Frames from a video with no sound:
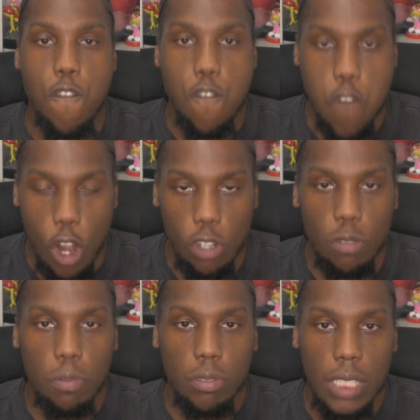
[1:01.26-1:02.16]

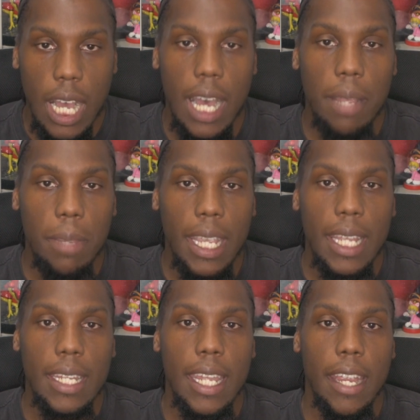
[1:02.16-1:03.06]
vulnerable time
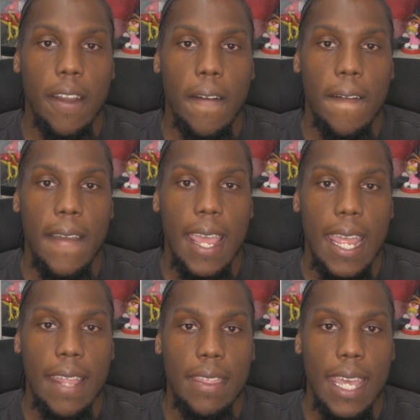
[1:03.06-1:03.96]
in there,
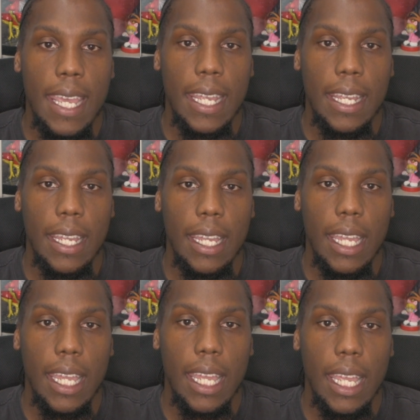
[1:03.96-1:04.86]
and they
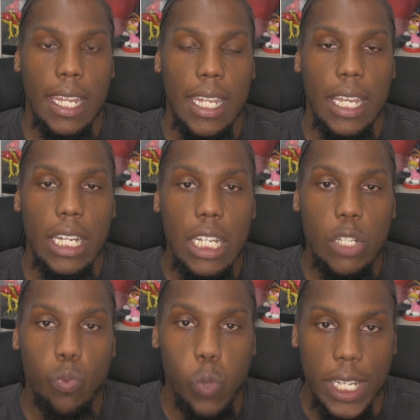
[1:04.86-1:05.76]
and they
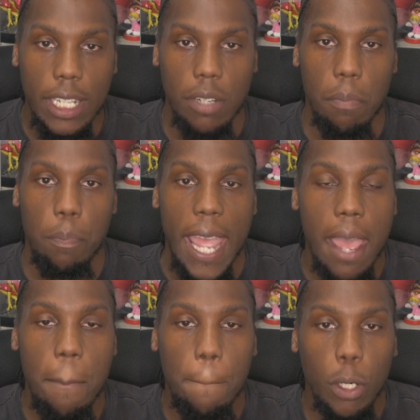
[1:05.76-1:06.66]
hoodwink him,
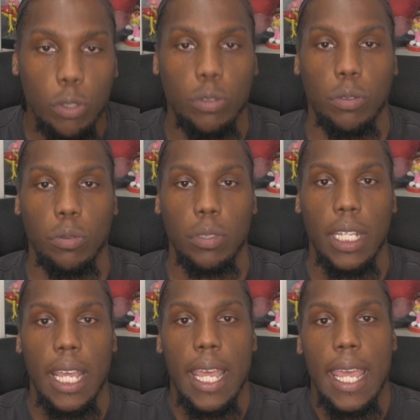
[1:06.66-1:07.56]
bamboozle
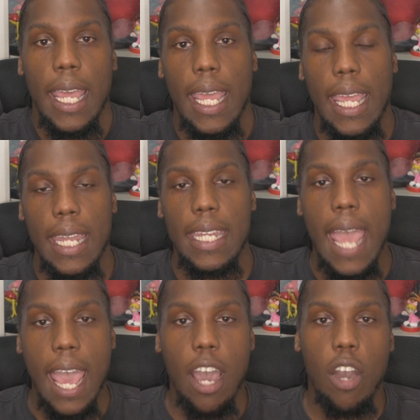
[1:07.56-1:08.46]
and
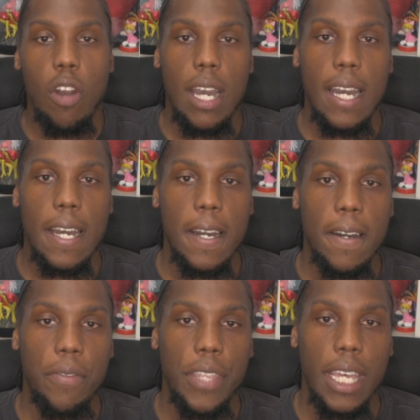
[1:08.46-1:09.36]
now uh,
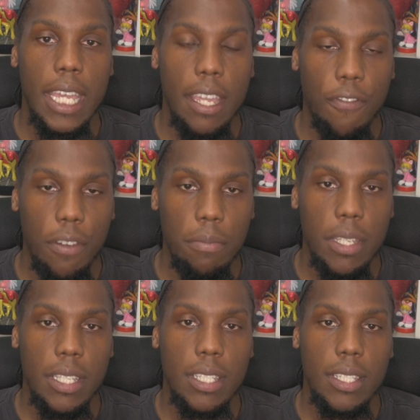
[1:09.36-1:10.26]
the
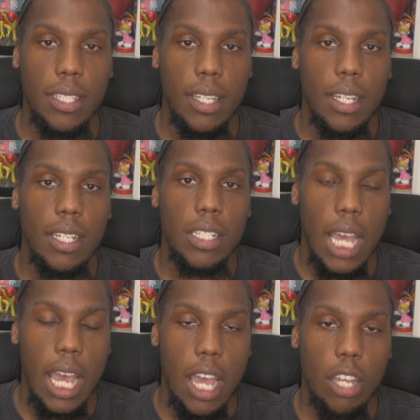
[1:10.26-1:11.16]
infamous
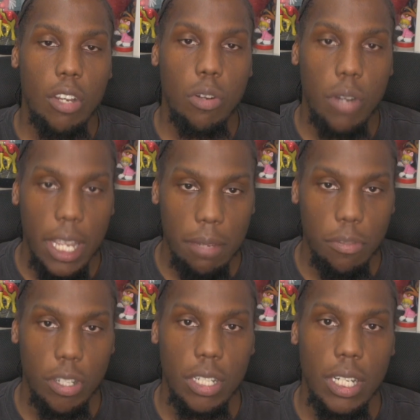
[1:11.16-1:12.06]
John
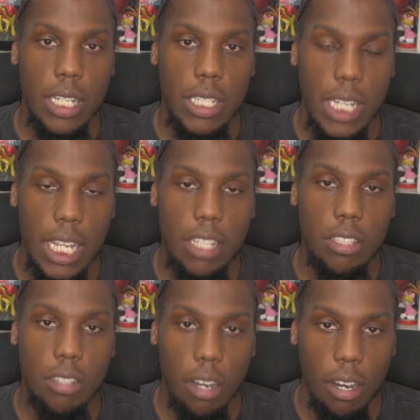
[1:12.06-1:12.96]
Kramer
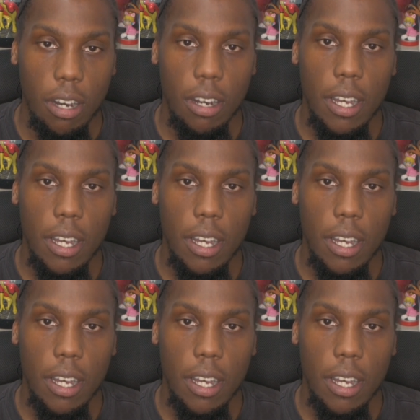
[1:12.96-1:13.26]
Jigsaw